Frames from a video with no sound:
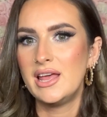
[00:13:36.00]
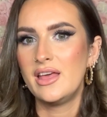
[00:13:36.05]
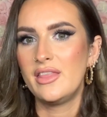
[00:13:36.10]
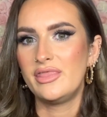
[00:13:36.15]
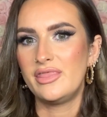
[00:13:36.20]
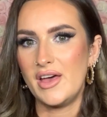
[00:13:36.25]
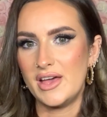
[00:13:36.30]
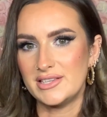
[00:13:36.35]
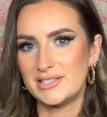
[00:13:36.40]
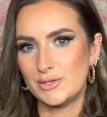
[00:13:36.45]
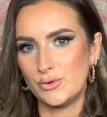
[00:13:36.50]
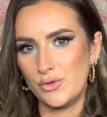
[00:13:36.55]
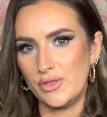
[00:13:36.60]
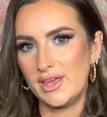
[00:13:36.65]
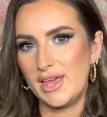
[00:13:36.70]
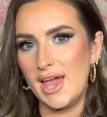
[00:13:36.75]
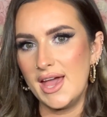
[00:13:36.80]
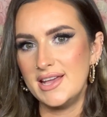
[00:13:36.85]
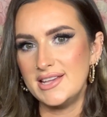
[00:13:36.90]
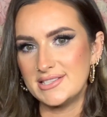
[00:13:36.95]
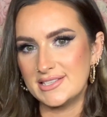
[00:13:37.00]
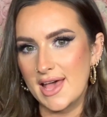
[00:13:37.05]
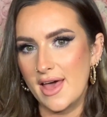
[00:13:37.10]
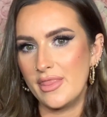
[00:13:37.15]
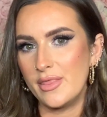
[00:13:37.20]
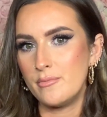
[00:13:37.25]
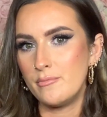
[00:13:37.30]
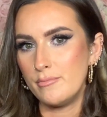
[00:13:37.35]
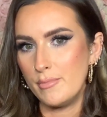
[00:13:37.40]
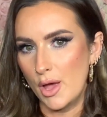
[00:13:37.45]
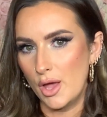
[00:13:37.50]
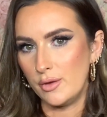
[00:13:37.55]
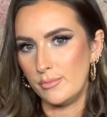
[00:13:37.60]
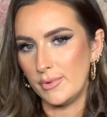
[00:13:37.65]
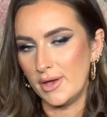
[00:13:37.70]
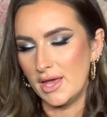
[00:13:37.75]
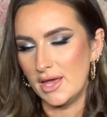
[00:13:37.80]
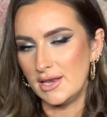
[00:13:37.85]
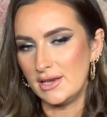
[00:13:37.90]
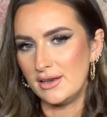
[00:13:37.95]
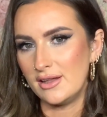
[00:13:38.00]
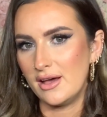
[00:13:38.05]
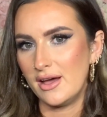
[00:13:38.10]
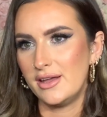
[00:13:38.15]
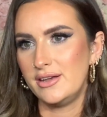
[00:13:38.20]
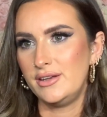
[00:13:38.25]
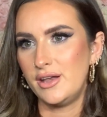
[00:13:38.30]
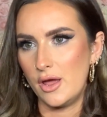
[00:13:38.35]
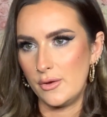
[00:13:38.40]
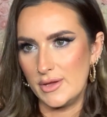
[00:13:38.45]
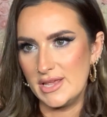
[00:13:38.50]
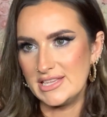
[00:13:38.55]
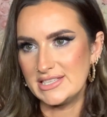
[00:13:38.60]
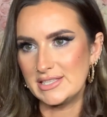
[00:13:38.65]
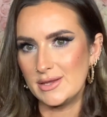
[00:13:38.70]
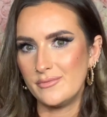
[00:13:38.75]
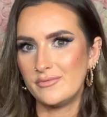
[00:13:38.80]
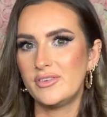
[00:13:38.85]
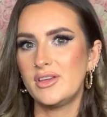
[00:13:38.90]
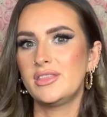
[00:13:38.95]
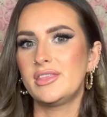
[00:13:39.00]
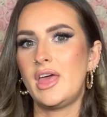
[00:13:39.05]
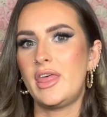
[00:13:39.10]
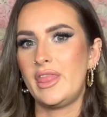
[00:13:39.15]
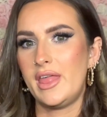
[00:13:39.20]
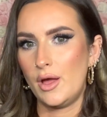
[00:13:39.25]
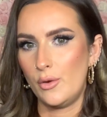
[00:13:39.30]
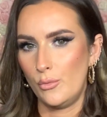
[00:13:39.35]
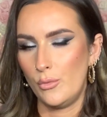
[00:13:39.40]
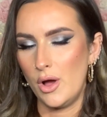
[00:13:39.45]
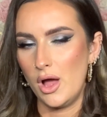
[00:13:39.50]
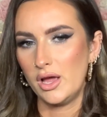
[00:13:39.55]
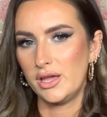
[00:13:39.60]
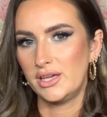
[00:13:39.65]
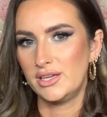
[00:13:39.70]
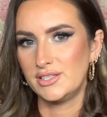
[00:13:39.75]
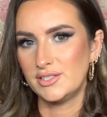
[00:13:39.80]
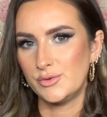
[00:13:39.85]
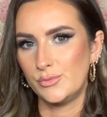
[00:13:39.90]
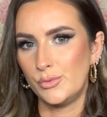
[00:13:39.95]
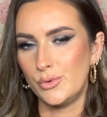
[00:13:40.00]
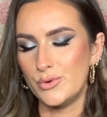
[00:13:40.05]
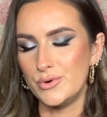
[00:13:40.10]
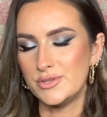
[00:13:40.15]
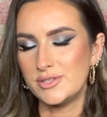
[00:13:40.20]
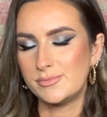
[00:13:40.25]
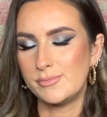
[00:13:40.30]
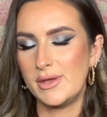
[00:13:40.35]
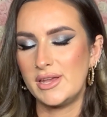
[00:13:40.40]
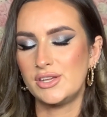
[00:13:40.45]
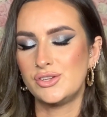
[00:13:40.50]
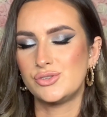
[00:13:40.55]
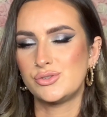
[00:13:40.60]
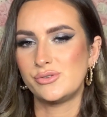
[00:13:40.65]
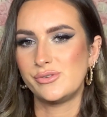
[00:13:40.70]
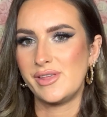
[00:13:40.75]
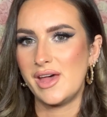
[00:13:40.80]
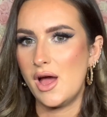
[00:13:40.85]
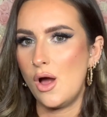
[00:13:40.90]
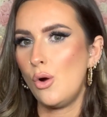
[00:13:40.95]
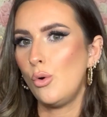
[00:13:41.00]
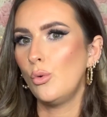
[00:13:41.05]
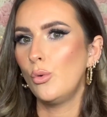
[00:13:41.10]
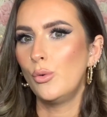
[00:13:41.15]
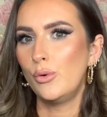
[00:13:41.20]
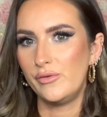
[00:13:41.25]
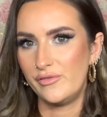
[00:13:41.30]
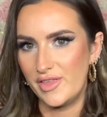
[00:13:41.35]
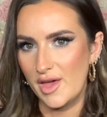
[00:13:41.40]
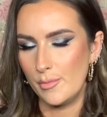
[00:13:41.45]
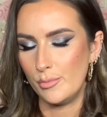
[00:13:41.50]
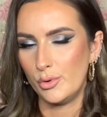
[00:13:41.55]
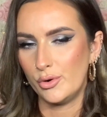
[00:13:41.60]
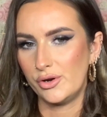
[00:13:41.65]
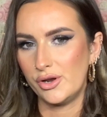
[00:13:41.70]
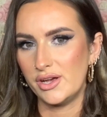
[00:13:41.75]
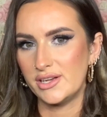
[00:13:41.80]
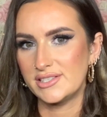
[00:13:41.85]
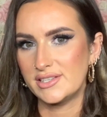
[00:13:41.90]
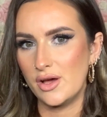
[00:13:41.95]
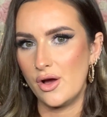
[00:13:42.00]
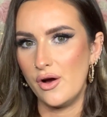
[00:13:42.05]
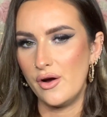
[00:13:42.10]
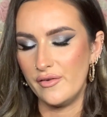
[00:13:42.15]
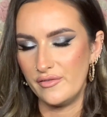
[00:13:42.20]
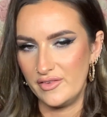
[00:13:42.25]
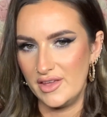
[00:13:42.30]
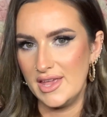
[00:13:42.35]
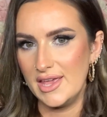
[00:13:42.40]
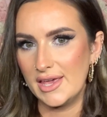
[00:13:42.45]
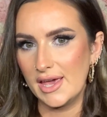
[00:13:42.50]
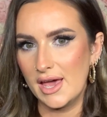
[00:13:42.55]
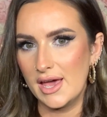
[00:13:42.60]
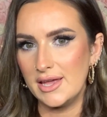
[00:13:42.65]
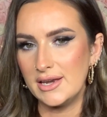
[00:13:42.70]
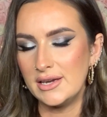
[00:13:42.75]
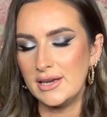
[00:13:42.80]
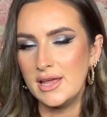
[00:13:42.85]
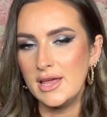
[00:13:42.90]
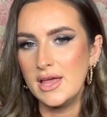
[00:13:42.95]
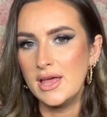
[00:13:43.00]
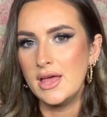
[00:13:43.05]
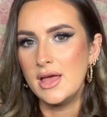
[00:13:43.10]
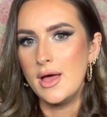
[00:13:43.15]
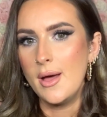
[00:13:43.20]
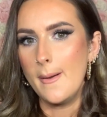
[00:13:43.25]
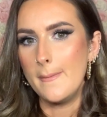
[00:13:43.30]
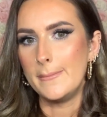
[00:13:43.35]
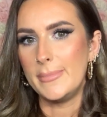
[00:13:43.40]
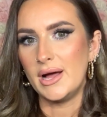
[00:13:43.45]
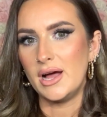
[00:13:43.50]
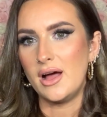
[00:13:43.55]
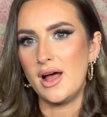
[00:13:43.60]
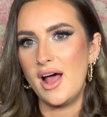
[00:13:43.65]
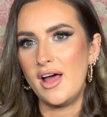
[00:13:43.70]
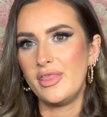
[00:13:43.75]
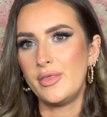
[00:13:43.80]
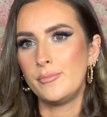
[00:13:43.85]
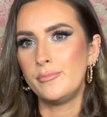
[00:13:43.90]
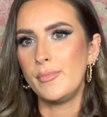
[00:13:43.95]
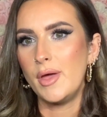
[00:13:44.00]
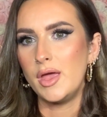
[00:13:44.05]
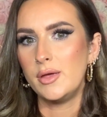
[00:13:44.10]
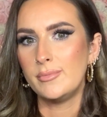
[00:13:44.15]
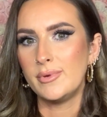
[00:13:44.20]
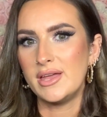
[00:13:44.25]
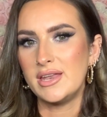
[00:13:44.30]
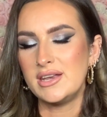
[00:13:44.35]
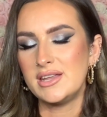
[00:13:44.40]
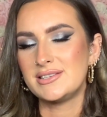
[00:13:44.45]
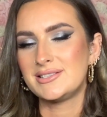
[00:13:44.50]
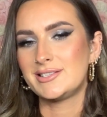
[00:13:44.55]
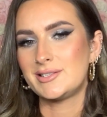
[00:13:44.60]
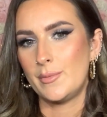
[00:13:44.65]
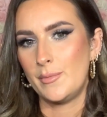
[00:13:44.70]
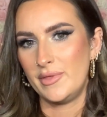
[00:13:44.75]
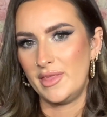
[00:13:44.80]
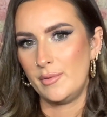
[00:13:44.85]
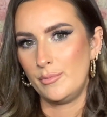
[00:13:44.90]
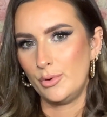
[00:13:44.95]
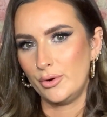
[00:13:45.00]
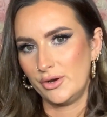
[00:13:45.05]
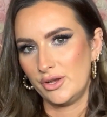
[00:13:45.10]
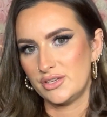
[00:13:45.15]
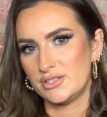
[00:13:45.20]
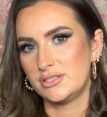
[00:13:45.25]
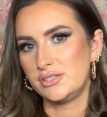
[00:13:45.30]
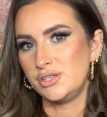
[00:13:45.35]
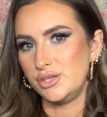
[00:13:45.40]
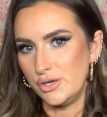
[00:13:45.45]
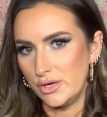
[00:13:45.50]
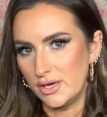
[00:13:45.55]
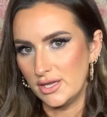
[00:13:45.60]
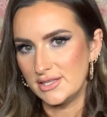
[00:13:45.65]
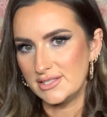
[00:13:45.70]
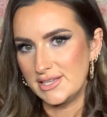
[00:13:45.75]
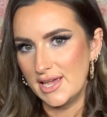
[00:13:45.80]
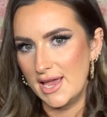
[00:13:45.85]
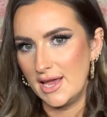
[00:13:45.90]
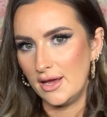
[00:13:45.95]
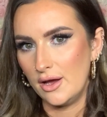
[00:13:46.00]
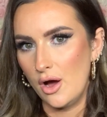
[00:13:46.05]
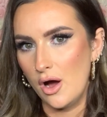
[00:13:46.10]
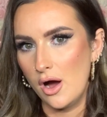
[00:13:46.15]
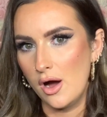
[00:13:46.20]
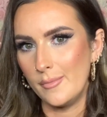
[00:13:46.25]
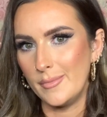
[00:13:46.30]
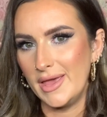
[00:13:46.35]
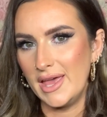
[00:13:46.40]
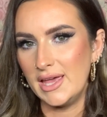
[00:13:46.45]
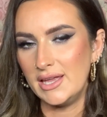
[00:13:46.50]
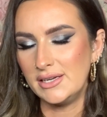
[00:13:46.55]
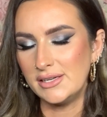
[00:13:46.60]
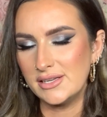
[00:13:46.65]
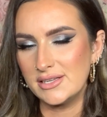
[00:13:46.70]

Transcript: That's not the case at the moment. I know it is something that they're working towards, making sure that all of their products are vegan. But at the moment, some of their products do contain carmine.